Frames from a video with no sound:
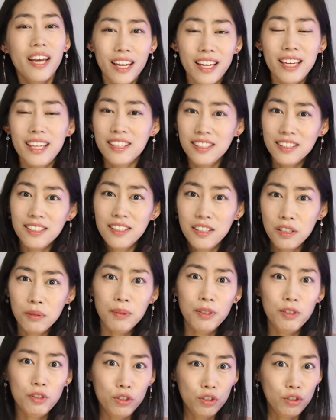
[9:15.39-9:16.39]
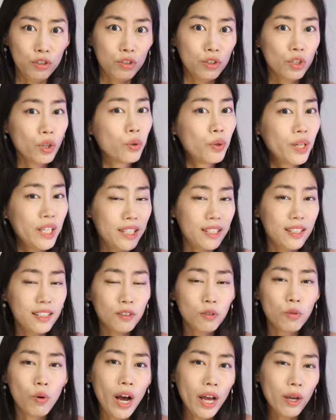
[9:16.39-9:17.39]
it's a little bit loose, so it
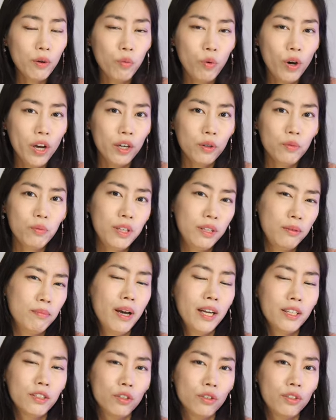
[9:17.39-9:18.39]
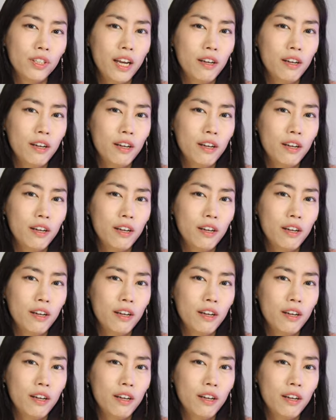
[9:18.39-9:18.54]
didn't quite work with my Sony